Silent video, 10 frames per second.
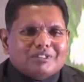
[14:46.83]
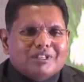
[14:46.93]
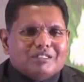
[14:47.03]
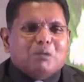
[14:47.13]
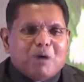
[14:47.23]

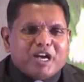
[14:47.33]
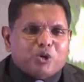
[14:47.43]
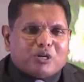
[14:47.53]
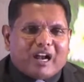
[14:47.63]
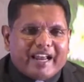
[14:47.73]
the Mayo
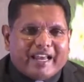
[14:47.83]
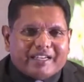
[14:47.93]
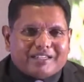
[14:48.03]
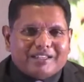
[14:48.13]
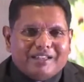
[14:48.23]

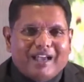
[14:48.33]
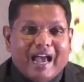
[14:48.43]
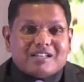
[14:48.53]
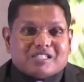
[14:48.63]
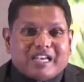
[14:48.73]
Clinic
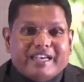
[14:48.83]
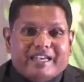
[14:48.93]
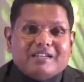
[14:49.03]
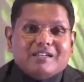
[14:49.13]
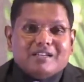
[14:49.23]
and
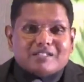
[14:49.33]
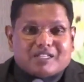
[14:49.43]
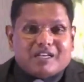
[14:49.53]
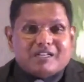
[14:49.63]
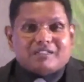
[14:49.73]
saying,
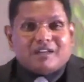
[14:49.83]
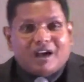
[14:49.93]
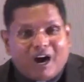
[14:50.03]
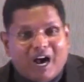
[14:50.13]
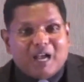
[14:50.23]
"Sir,
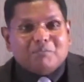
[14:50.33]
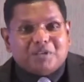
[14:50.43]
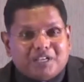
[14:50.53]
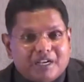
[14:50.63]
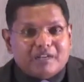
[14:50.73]
I'm
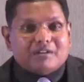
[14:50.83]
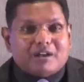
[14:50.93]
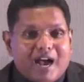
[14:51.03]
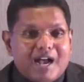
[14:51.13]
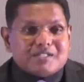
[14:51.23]
here
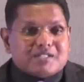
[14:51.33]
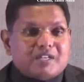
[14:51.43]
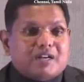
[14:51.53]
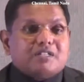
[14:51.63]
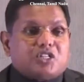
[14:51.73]
as
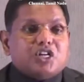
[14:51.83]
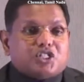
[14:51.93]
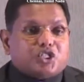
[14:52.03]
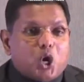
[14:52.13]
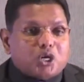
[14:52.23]
a
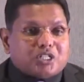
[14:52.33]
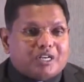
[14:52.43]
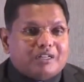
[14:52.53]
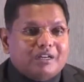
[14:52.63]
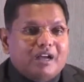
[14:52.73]
research
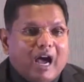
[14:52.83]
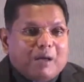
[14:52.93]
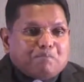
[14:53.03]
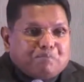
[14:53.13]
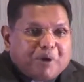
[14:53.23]
doctor.
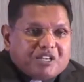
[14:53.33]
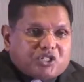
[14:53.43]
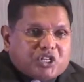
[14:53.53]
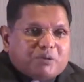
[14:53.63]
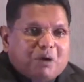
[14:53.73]
I'm
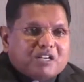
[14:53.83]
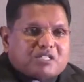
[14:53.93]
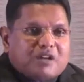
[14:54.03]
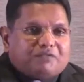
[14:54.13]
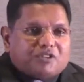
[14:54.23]
pinching
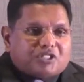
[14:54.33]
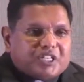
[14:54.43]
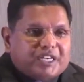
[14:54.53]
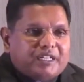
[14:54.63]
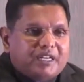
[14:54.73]
myself to
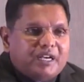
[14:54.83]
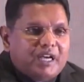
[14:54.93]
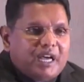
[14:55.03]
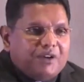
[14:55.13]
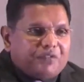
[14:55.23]
see
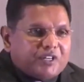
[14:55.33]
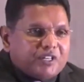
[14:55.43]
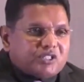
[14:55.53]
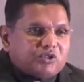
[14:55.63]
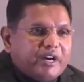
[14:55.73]
if it
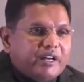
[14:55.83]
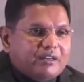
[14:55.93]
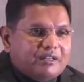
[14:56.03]
is real."